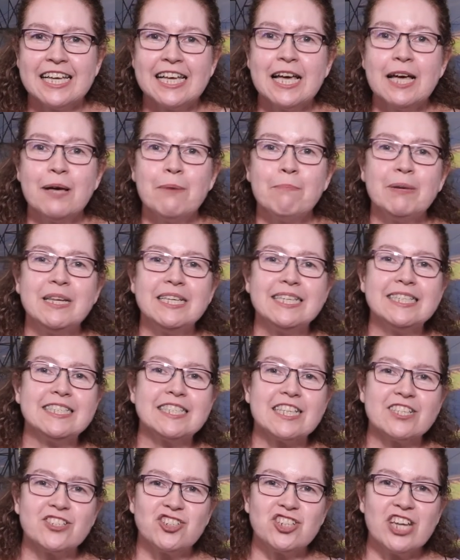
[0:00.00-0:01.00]
Please
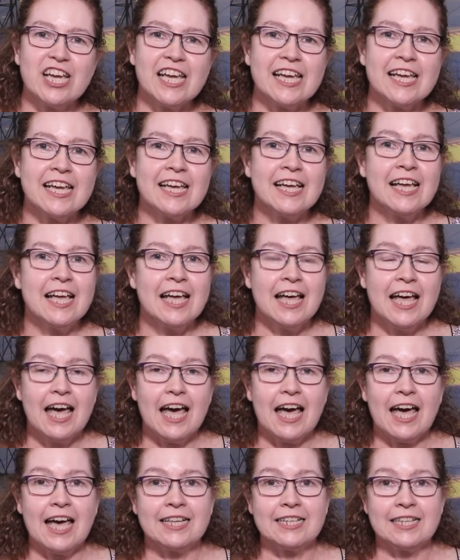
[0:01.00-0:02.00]
share
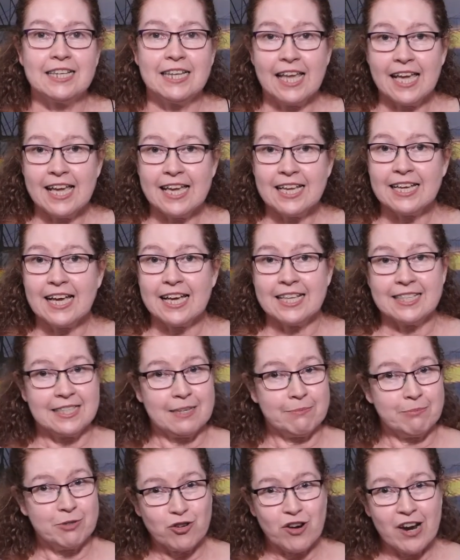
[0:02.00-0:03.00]
and like and
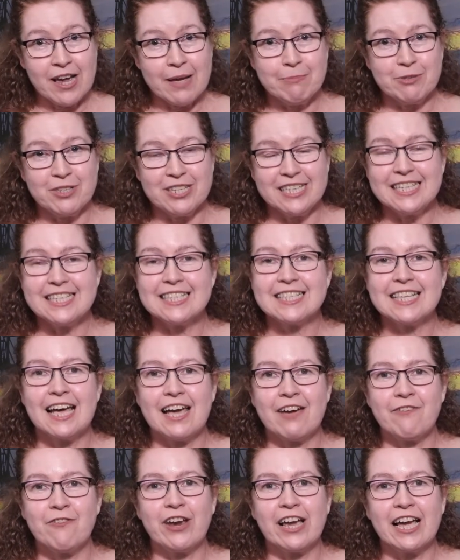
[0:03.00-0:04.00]
subscribe to ESI
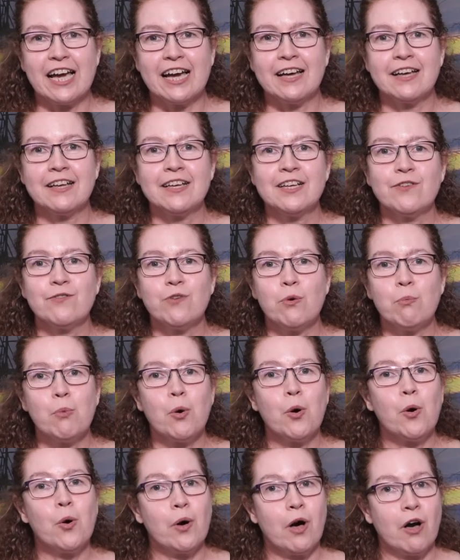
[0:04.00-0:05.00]
Africa for
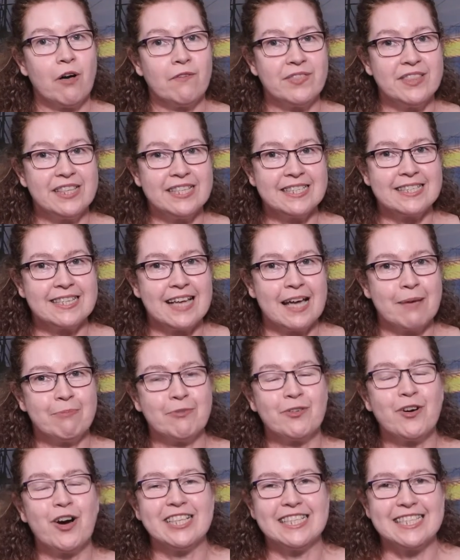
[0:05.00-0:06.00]
more of this type of
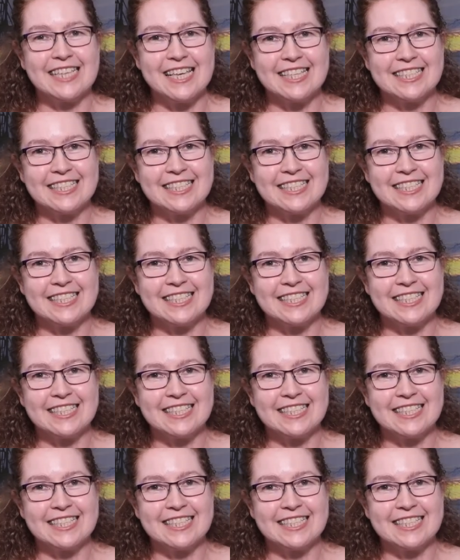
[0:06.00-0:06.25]
content.